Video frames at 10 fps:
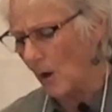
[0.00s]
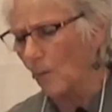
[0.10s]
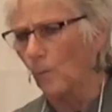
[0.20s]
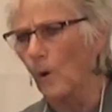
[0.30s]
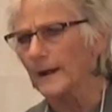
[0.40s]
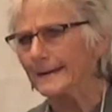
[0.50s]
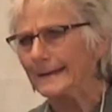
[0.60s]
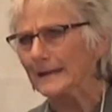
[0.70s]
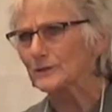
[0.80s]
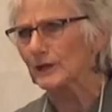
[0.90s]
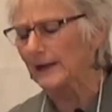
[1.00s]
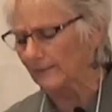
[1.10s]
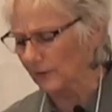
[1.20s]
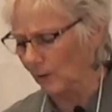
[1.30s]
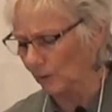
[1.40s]
what nudging
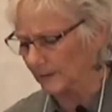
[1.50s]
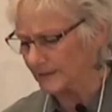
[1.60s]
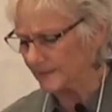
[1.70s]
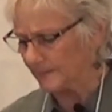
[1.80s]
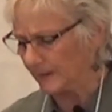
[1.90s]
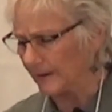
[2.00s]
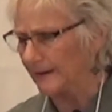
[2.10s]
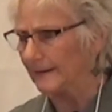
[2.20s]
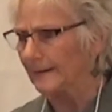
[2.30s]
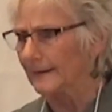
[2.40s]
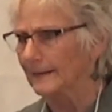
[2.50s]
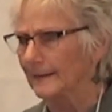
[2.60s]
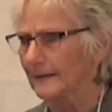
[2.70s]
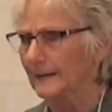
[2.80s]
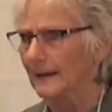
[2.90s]
of the Holy Spirit
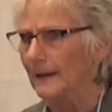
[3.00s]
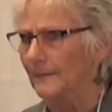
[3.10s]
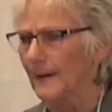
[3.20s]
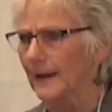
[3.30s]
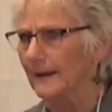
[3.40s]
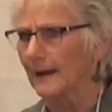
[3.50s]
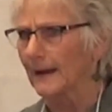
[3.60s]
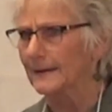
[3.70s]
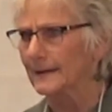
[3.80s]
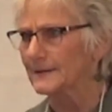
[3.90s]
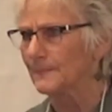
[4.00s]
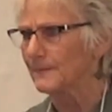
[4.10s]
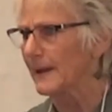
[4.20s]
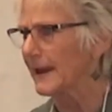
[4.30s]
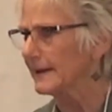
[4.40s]
might I need to
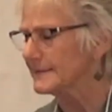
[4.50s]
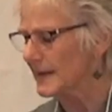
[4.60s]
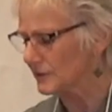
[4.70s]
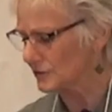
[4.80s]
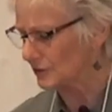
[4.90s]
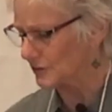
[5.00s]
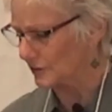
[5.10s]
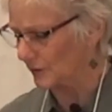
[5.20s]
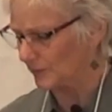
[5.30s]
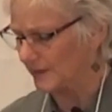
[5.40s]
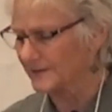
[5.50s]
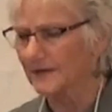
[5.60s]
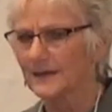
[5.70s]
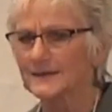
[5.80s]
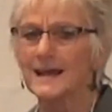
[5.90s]
be paying attention to that's
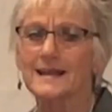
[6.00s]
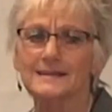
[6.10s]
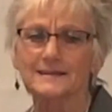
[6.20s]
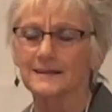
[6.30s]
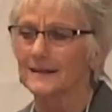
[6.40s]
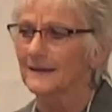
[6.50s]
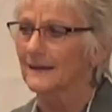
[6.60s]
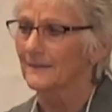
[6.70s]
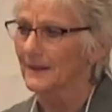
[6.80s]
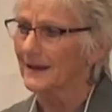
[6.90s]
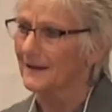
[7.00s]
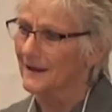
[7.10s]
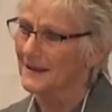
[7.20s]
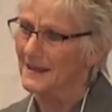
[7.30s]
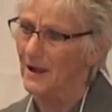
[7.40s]
going to test
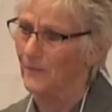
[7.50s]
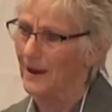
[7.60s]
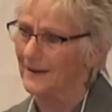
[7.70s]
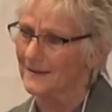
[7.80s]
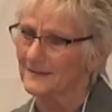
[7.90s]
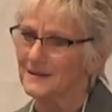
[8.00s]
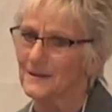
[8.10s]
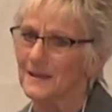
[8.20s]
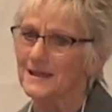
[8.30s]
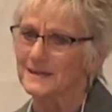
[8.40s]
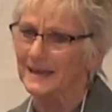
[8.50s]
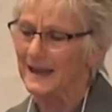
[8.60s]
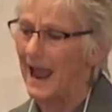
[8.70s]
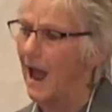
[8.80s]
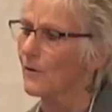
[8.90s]
me in that way? To
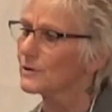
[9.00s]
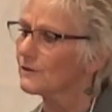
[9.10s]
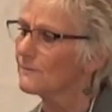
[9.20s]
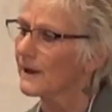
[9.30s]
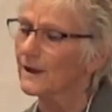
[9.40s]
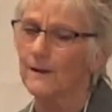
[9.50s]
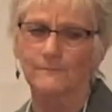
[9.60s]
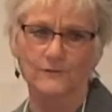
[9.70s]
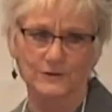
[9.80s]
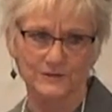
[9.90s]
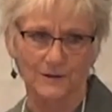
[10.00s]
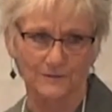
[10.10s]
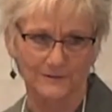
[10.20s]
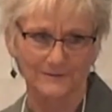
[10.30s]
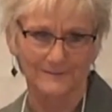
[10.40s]
get out of my comfort
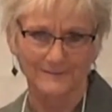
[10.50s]
zone,